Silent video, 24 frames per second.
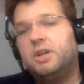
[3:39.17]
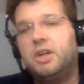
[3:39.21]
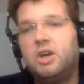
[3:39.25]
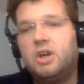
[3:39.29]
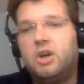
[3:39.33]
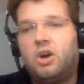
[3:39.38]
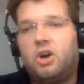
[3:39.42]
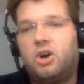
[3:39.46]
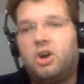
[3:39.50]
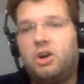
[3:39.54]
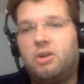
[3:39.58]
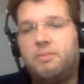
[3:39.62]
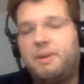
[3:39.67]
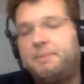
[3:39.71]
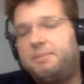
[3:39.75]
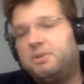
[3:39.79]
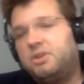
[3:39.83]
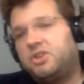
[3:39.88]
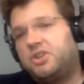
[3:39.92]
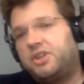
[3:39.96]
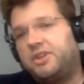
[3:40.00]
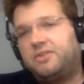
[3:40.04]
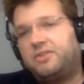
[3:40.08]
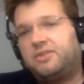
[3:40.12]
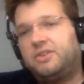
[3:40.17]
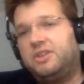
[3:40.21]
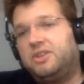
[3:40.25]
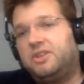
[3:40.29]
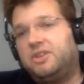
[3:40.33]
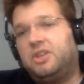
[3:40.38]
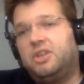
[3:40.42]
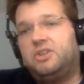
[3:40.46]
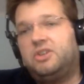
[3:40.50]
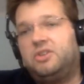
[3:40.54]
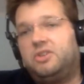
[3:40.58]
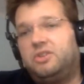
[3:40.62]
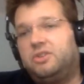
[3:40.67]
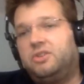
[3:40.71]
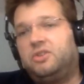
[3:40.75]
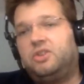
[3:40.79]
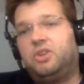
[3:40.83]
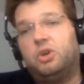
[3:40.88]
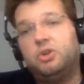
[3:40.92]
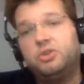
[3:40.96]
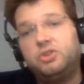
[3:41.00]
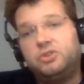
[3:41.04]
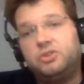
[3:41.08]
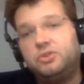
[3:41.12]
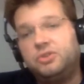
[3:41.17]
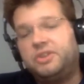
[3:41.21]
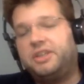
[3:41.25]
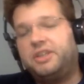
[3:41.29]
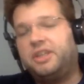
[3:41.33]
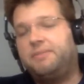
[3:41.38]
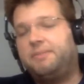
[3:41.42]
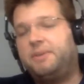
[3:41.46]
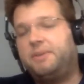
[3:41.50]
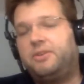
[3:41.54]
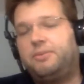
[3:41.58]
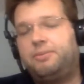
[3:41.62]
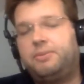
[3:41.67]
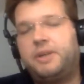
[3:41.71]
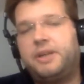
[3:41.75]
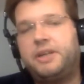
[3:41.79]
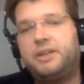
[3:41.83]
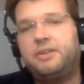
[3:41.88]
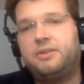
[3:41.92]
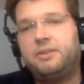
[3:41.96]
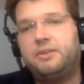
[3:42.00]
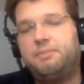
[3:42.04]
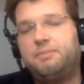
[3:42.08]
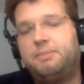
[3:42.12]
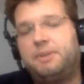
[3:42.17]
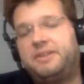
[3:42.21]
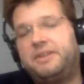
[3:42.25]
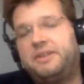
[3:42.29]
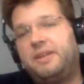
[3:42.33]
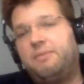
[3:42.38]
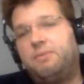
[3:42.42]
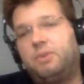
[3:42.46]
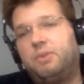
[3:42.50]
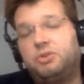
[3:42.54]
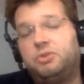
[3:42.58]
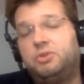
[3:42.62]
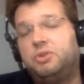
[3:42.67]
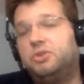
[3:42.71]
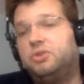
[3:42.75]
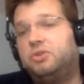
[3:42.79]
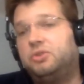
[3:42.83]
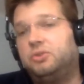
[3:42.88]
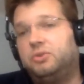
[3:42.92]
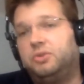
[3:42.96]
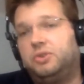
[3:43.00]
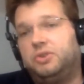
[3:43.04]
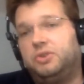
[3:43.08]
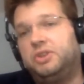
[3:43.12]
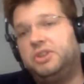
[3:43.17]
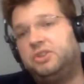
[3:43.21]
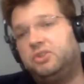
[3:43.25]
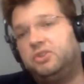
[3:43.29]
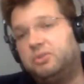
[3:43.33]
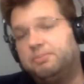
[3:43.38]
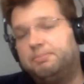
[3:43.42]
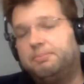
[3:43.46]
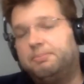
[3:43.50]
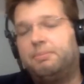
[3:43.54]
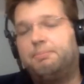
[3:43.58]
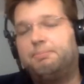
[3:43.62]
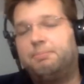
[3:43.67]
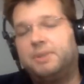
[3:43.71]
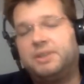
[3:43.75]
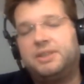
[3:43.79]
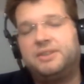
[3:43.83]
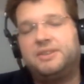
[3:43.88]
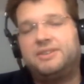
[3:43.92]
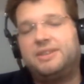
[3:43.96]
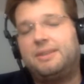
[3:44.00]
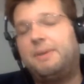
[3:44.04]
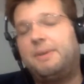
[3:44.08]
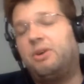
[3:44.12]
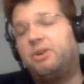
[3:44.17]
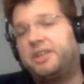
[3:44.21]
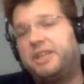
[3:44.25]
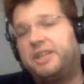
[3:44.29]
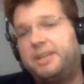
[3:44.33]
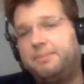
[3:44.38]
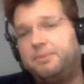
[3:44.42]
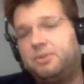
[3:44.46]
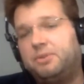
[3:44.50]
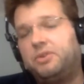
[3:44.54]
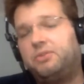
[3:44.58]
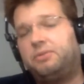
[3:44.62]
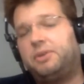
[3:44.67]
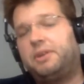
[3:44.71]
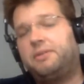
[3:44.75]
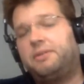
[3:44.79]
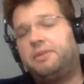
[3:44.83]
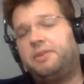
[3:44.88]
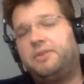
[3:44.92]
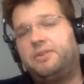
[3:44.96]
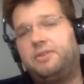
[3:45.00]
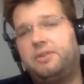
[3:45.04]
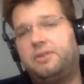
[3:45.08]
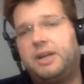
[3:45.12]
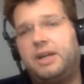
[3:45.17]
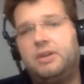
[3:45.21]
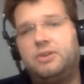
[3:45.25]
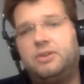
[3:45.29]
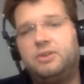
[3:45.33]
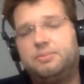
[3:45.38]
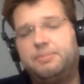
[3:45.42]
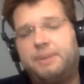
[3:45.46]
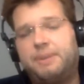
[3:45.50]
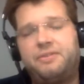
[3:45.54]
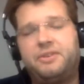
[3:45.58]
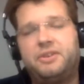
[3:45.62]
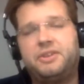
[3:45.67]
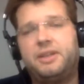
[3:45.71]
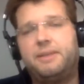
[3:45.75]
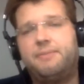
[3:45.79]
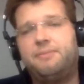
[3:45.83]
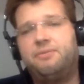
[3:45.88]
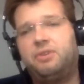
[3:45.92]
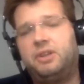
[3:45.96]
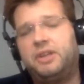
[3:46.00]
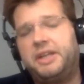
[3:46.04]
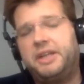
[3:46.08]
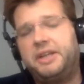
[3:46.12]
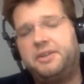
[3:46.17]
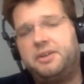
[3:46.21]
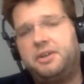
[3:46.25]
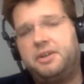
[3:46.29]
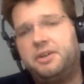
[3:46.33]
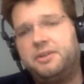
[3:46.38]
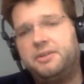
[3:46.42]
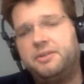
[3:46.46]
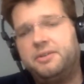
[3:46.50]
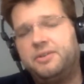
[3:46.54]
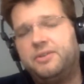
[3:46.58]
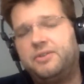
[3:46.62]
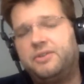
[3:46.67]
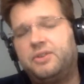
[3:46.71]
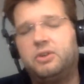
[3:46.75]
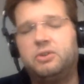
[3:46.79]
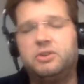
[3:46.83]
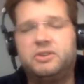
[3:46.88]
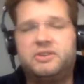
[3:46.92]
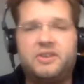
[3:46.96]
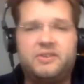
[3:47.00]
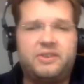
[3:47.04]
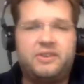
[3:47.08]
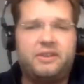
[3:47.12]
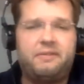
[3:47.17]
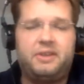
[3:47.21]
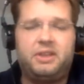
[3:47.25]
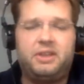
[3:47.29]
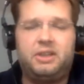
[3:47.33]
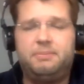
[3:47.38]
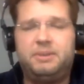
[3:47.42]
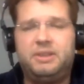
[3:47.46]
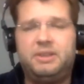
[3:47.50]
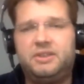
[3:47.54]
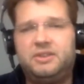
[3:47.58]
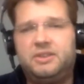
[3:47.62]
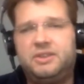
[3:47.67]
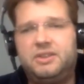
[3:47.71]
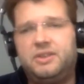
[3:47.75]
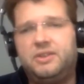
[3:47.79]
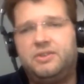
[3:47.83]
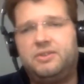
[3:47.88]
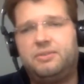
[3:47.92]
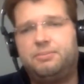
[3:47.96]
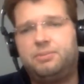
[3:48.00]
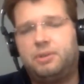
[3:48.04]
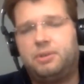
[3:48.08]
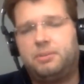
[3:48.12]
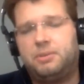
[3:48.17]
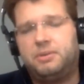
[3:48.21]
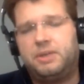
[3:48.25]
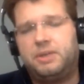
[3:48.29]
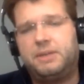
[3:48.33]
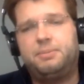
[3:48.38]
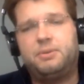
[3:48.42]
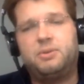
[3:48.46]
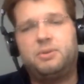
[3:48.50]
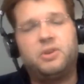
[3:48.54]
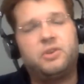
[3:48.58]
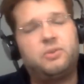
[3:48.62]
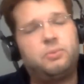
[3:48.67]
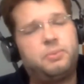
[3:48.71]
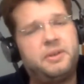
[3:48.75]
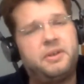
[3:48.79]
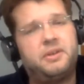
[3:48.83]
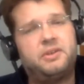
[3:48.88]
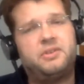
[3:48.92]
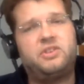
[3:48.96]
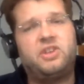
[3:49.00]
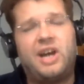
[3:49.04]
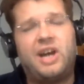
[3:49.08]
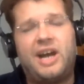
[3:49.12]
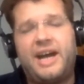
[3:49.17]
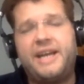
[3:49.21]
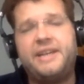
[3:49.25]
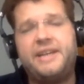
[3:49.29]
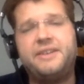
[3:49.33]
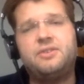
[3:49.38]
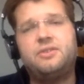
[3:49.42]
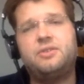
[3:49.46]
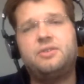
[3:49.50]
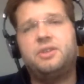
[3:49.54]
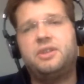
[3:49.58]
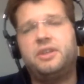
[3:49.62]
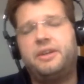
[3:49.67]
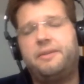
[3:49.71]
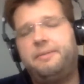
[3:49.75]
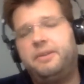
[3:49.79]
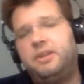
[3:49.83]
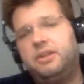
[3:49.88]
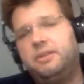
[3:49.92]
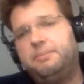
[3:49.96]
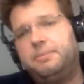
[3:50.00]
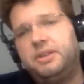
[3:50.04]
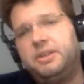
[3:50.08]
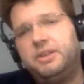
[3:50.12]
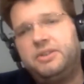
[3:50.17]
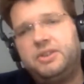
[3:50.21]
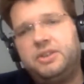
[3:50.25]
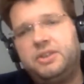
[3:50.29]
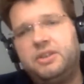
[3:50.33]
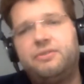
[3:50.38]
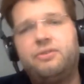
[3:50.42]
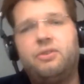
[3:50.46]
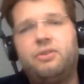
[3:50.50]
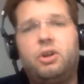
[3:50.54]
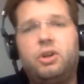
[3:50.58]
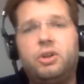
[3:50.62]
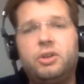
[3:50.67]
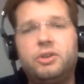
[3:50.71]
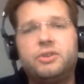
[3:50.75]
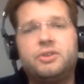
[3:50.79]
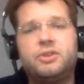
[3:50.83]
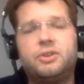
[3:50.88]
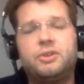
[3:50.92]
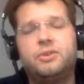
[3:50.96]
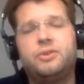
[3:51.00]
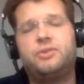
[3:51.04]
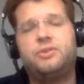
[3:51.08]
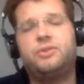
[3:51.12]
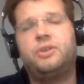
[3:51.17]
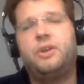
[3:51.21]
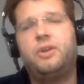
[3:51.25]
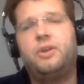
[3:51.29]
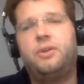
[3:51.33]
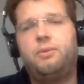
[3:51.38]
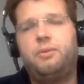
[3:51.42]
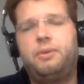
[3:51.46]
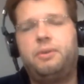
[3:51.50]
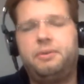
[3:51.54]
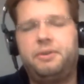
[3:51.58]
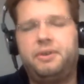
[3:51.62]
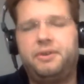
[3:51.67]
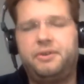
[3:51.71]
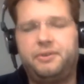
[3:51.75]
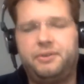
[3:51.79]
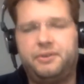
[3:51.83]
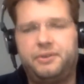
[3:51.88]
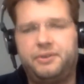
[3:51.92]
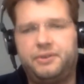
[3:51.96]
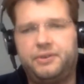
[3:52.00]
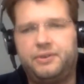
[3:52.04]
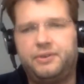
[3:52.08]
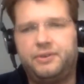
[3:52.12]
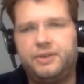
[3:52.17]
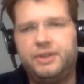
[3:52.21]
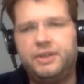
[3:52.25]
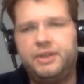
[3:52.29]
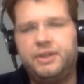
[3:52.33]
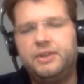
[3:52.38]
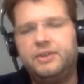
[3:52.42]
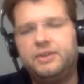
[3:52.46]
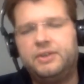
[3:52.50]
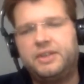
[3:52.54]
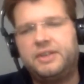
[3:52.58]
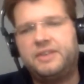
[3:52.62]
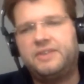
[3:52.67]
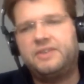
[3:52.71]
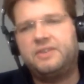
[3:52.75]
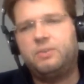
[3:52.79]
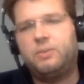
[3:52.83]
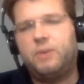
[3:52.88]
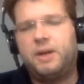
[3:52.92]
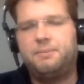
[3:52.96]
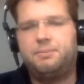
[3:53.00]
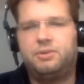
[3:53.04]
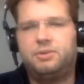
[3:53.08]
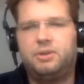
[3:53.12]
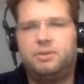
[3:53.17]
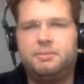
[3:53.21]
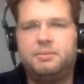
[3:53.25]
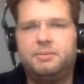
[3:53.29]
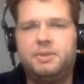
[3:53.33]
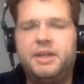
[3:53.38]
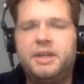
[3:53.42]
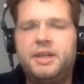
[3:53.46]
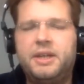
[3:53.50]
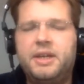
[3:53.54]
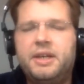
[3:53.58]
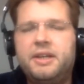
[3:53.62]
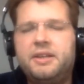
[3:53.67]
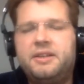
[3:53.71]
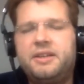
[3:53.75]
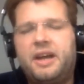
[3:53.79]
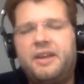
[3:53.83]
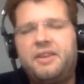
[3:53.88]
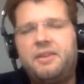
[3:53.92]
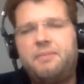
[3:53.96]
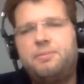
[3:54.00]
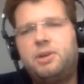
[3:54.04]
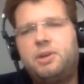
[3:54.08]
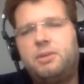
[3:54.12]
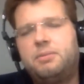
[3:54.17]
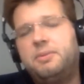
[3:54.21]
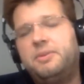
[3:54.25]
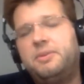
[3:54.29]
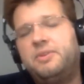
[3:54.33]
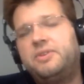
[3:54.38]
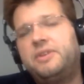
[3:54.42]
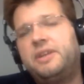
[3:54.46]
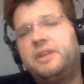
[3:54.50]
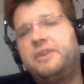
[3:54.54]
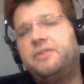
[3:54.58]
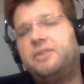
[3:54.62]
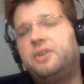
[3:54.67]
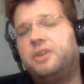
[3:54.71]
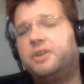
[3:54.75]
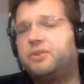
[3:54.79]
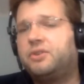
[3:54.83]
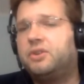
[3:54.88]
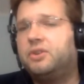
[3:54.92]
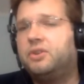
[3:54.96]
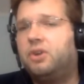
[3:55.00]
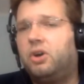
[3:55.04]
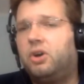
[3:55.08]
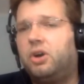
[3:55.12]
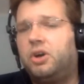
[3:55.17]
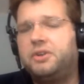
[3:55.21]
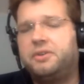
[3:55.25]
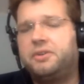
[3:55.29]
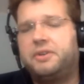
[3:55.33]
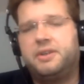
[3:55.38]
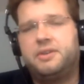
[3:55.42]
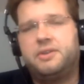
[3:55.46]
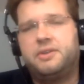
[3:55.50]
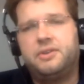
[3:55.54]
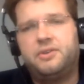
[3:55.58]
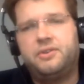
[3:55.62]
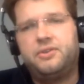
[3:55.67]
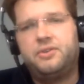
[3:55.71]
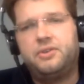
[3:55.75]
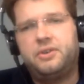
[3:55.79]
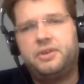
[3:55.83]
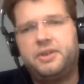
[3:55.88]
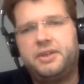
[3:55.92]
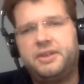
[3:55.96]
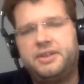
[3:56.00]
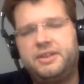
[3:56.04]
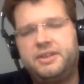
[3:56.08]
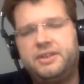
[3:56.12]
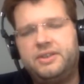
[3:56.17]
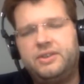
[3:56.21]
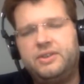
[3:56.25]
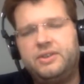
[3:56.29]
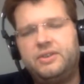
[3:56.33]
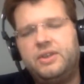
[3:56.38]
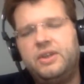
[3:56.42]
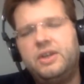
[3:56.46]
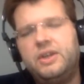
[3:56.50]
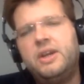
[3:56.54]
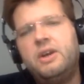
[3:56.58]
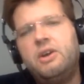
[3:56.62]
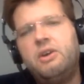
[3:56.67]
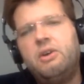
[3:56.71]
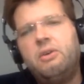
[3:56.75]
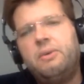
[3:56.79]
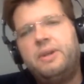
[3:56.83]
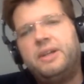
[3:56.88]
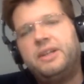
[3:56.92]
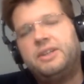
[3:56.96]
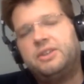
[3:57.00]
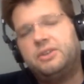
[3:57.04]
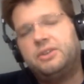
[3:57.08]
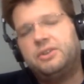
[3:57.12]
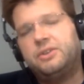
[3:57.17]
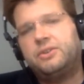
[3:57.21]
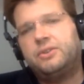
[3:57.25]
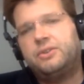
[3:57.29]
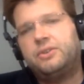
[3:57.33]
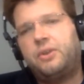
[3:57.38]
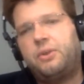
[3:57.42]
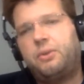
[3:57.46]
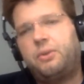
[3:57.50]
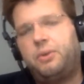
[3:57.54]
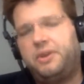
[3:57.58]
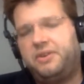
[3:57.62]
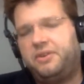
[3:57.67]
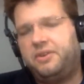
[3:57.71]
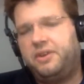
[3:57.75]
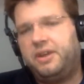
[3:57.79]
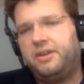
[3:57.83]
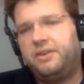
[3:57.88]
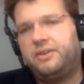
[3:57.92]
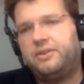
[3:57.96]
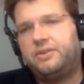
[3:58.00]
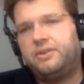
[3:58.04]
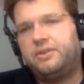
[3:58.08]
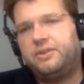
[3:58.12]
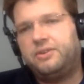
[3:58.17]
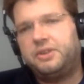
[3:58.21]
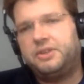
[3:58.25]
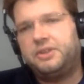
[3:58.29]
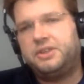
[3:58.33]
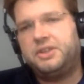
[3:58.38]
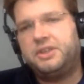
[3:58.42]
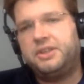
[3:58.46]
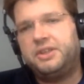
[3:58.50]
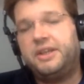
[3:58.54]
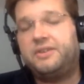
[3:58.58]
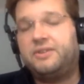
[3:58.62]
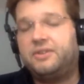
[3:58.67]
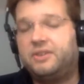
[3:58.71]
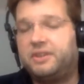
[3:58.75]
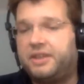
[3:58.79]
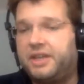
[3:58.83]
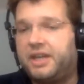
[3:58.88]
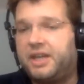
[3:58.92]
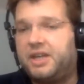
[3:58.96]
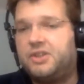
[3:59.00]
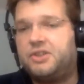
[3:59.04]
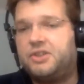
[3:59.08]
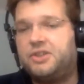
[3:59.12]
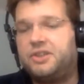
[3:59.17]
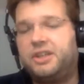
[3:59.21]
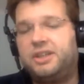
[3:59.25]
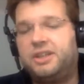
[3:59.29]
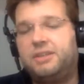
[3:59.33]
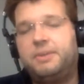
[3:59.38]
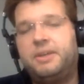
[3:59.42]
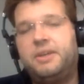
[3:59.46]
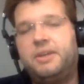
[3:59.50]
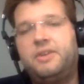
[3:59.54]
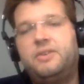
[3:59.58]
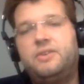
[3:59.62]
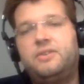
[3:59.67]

Or maybe you just don't do the database right, but then what do? You need to somehow keep those requests around, buffer them for later on. So this availability is a problem, right? Because we are tied to the availability of all those three resources. So that's the one problem. The other problem is there's also an ordering concern. And this is, well, those three things. The search index, the cache, the database,